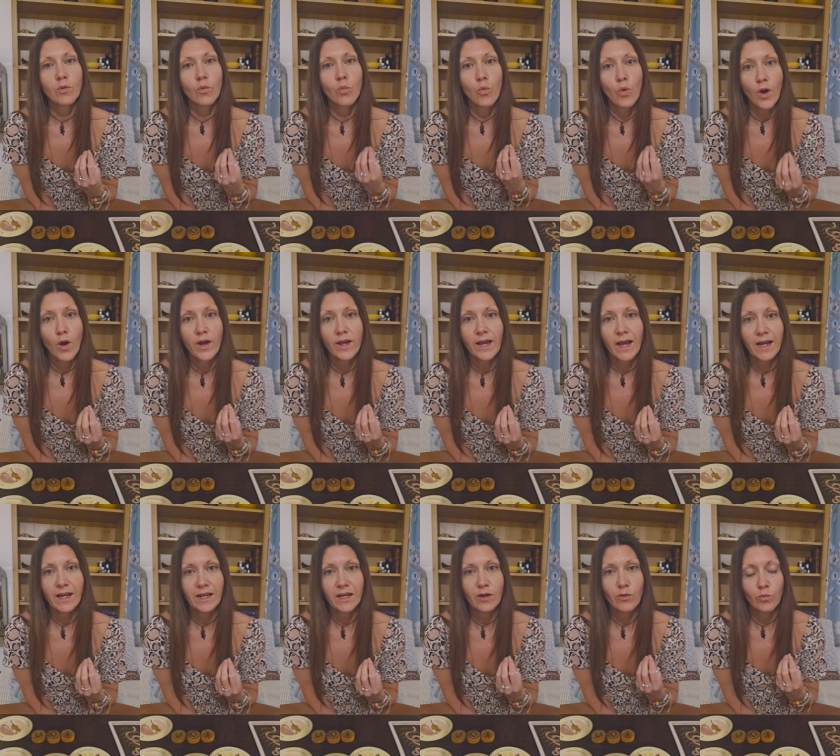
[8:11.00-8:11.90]
work
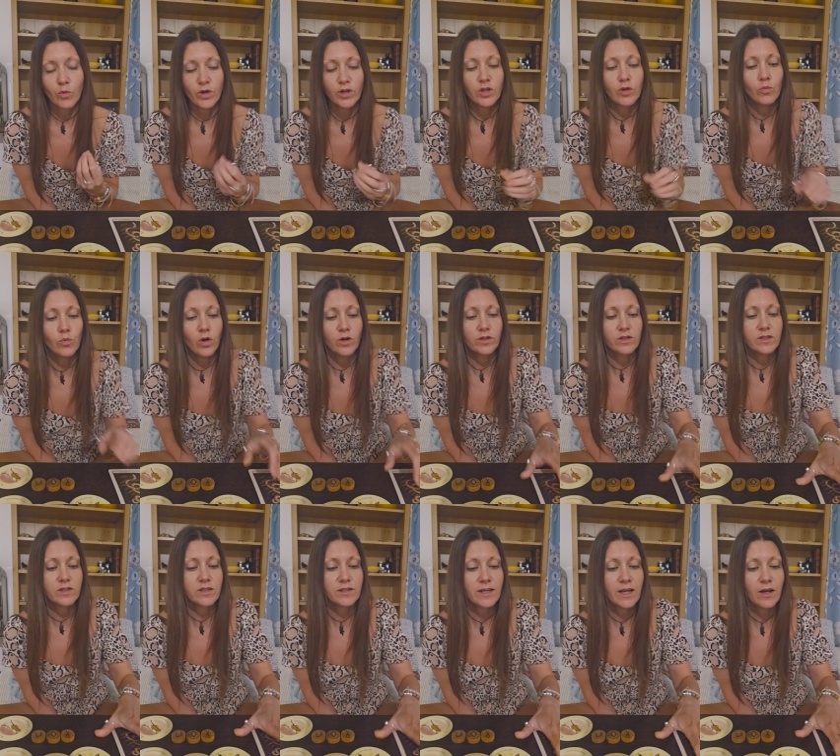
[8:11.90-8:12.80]
at it, what you
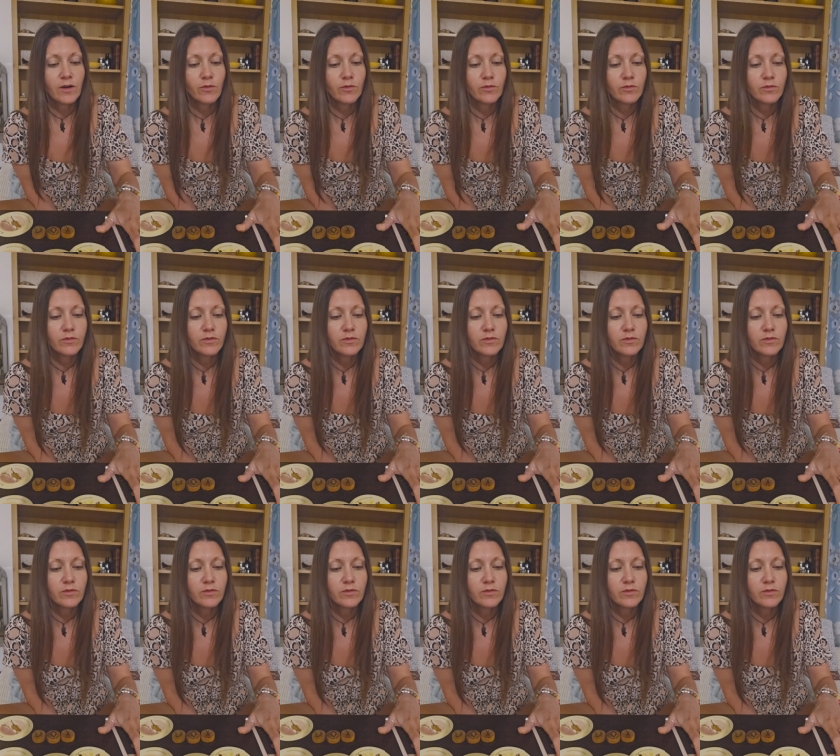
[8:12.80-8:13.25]
want. Now,